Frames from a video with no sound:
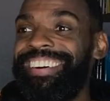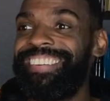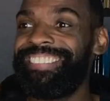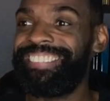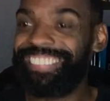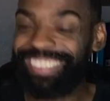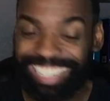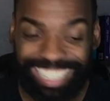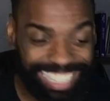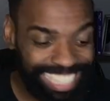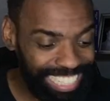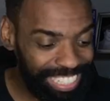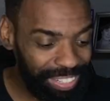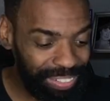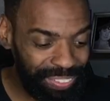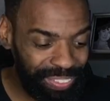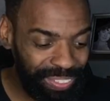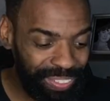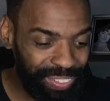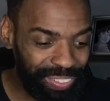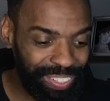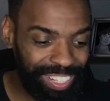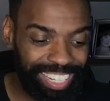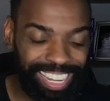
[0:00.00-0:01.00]
Really
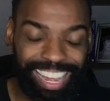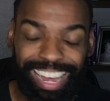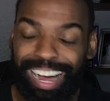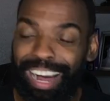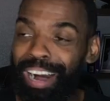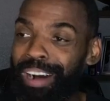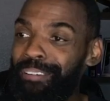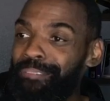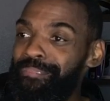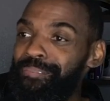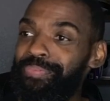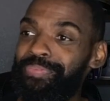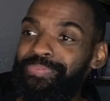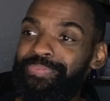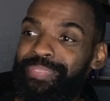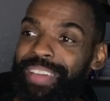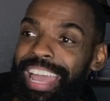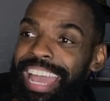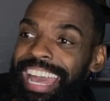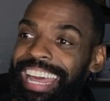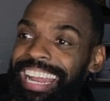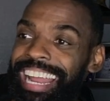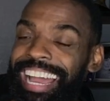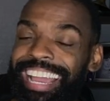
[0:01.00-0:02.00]
cool. Um,
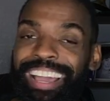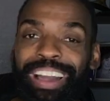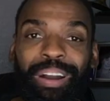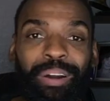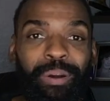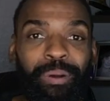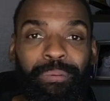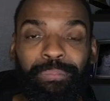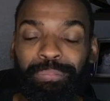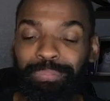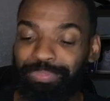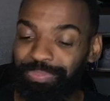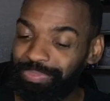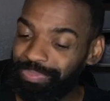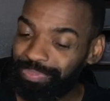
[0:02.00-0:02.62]
man, I hope